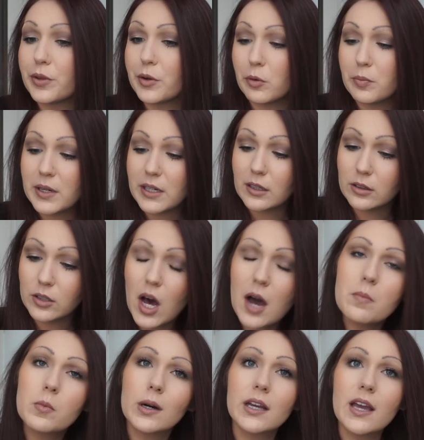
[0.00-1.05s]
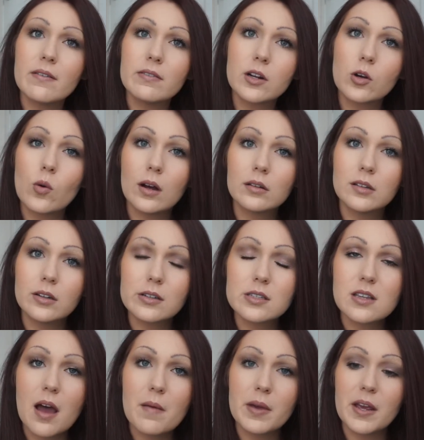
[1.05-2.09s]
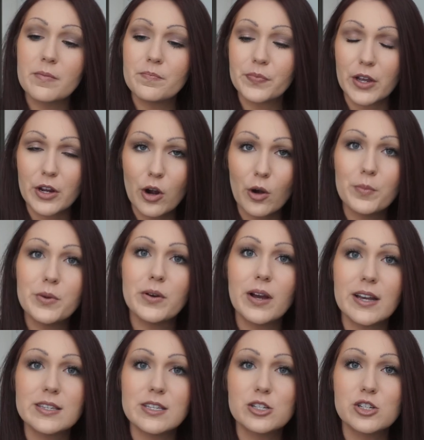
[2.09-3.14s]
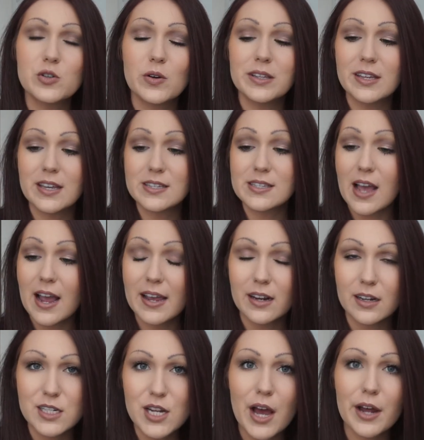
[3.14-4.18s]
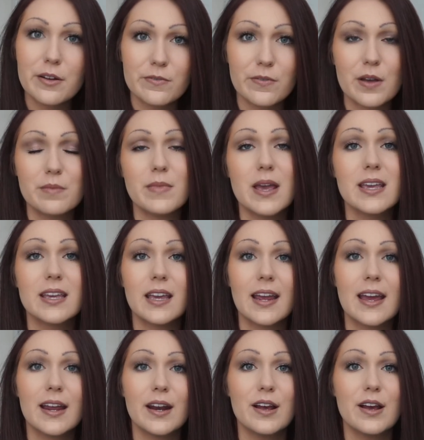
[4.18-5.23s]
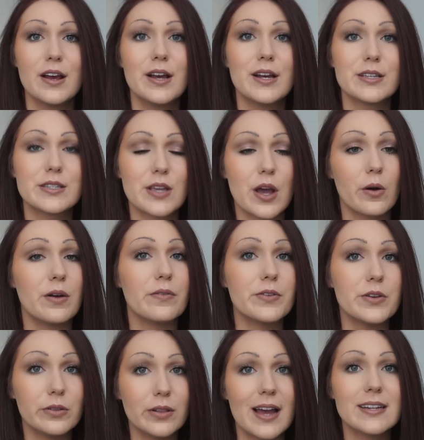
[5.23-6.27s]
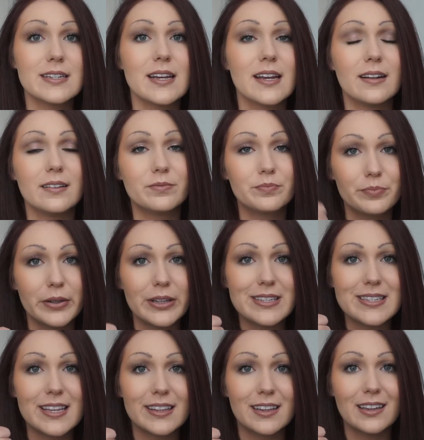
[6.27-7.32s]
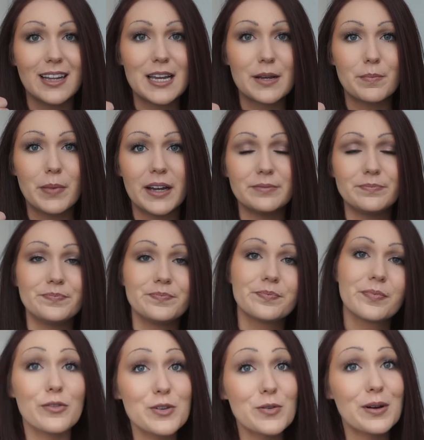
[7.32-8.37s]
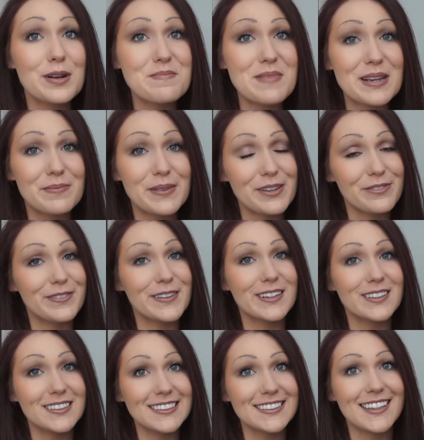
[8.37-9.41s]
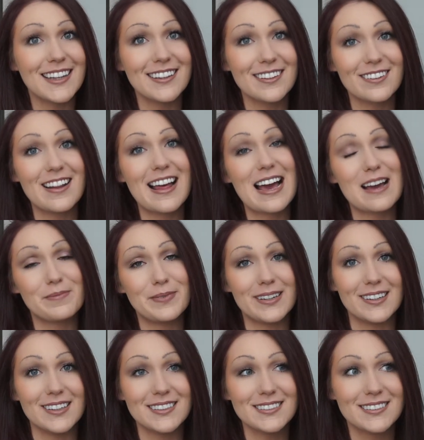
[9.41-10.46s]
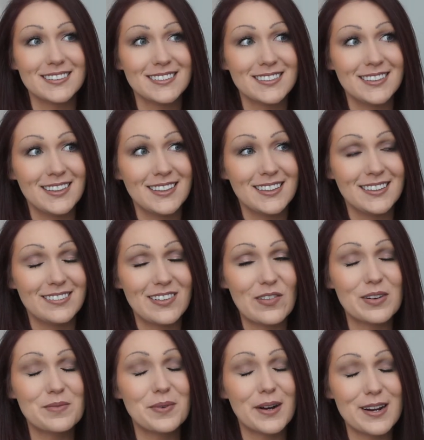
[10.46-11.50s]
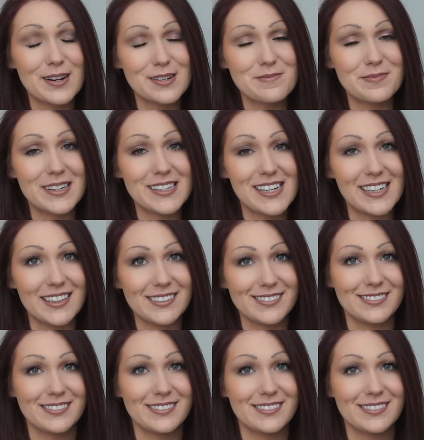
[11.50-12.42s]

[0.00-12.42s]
There will be a lot more Kevyn Aucoin looks coming. I hope you guys enjoyed this. I had a ton of fun making it. So if you liked it, please hit the like button. If you want to make me feel a little happier, you want to brighten up my day,